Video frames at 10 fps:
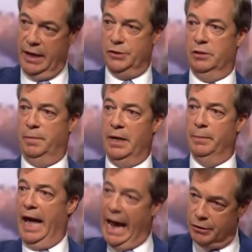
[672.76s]
of thousands of
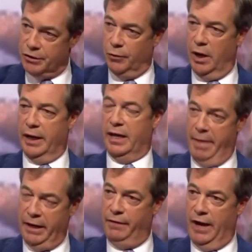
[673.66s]
people out of work
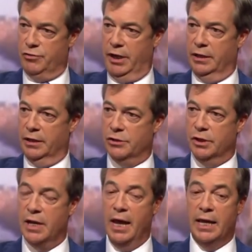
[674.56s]
in manufacturing
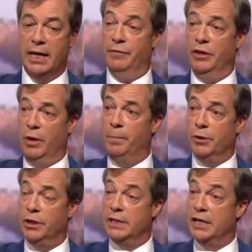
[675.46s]
industries, given that we
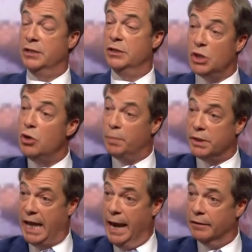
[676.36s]
produce less than
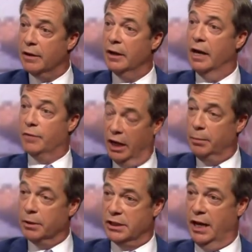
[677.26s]
2% of
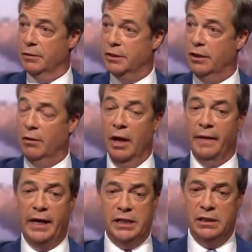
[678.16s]
global CO2,
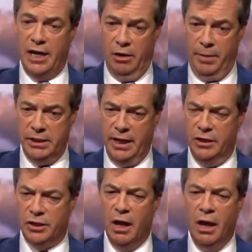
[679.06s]
that isn't terribly
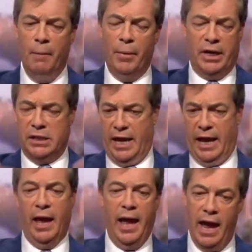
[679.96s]
intelligent. But as I
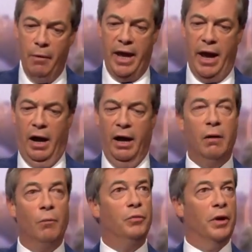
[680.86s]
say, here we
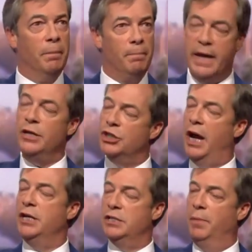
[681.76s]
are with one of the biggest
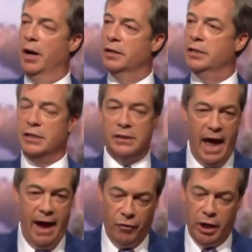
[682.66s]
changes in politics
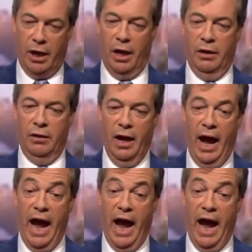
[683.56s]
that's ever occurred,